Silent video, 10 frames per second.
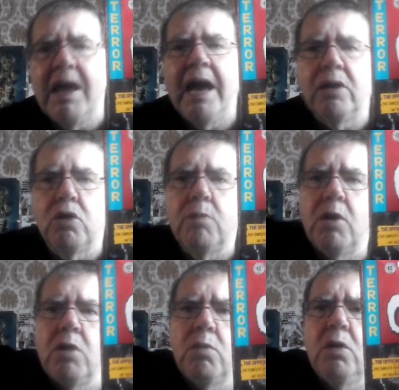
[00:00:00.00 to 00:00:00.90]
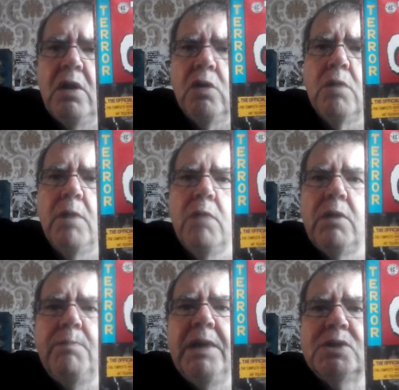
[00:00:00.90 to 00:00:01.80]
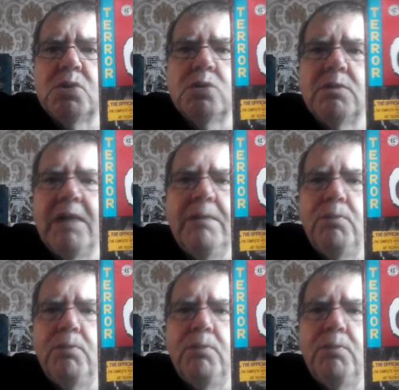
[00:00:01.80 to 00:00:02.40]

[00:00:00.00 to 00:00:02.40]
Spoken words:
And come home with a big sort of like